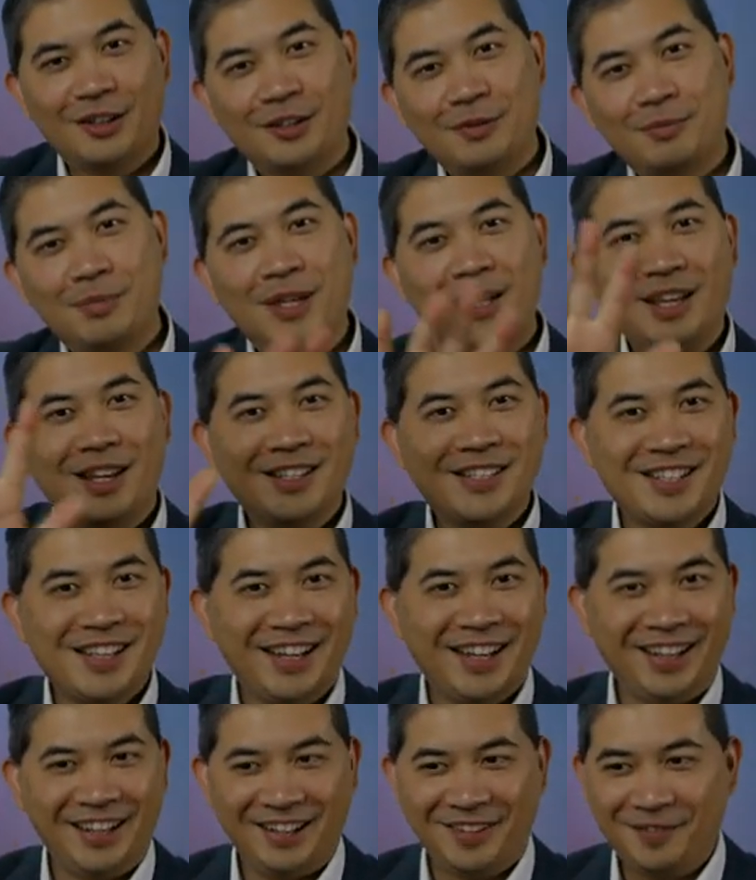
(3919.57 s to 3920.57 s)

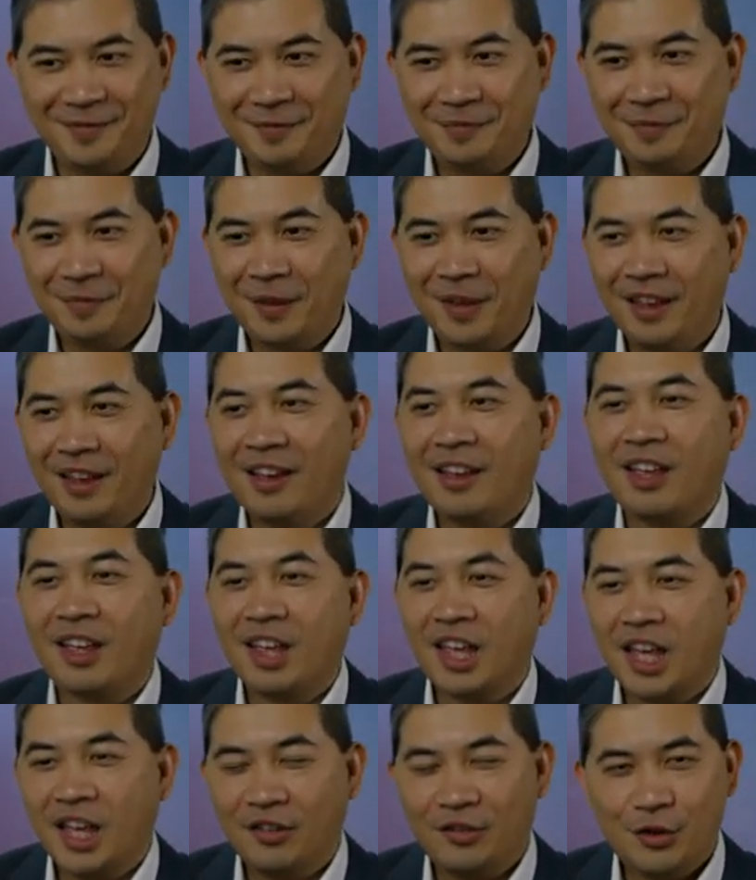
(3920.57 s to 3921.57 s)
PSA,
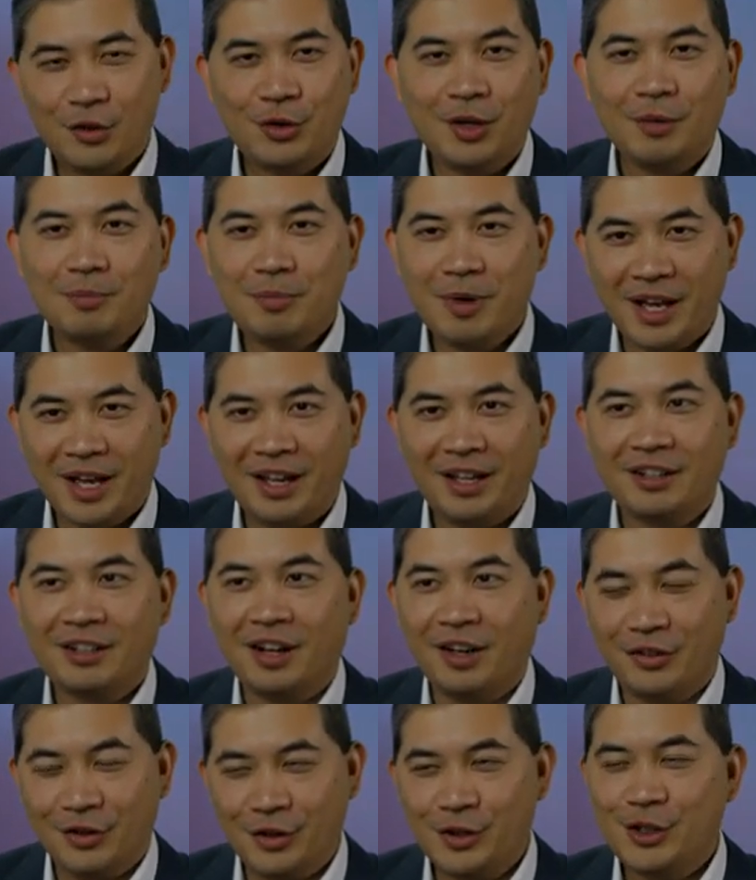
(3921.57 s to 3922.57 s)
if you get banned
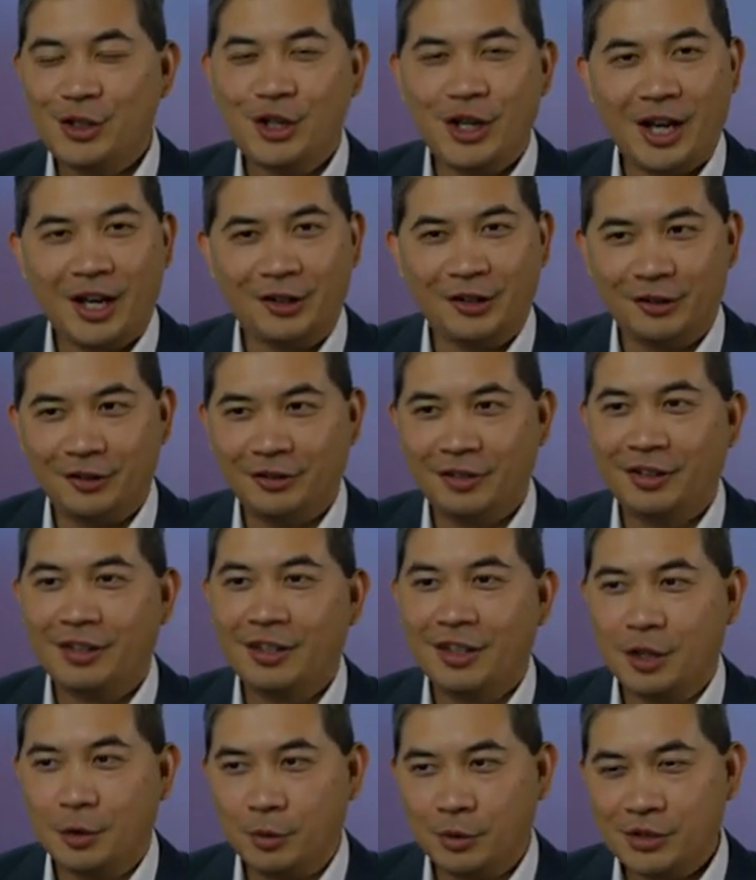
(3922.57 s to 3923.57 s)
on this channel,
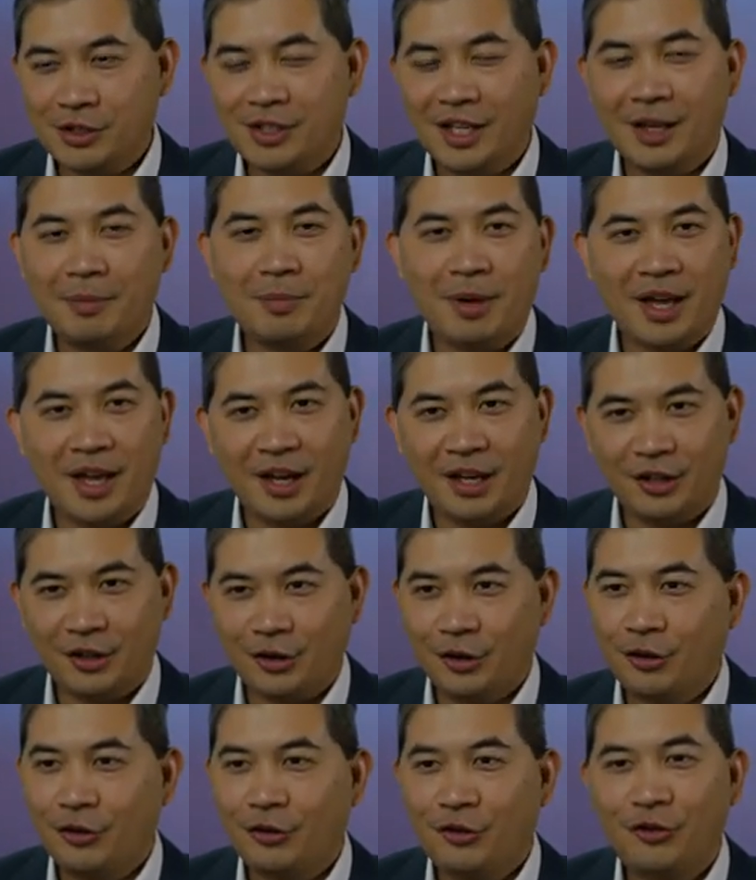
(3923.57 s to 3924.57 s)
you will stay banned
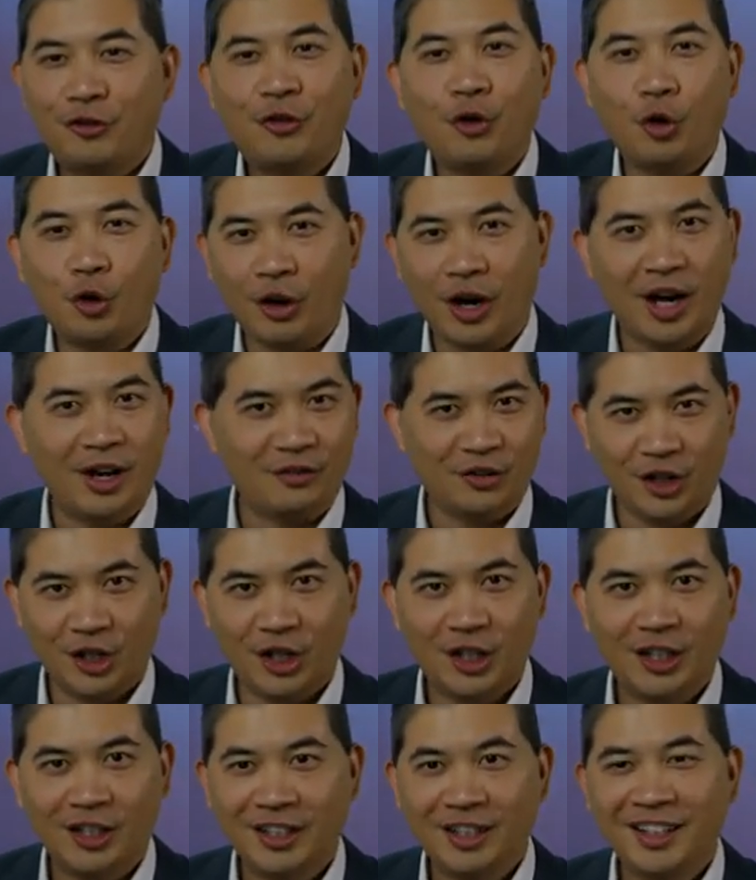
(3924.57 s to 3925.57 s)
forever.